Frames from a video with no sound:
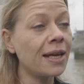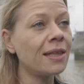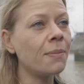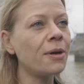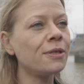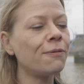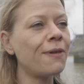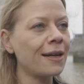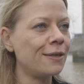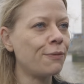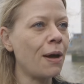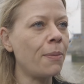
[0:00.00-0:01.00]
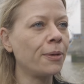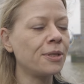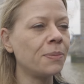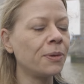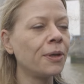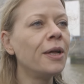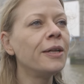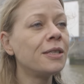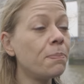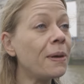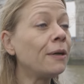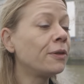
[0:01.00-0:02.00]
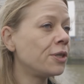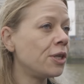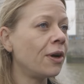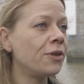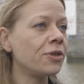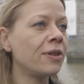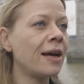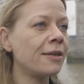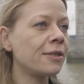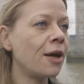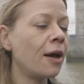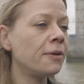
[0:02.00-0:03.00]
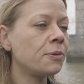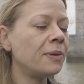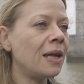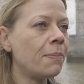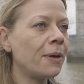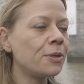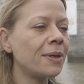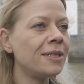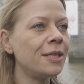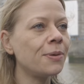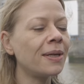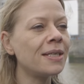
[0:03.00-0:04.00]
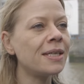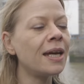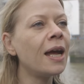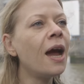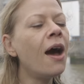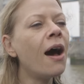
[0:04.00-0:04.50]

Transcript: in the most effective way possible to build the 200,000 homes we need by 2020.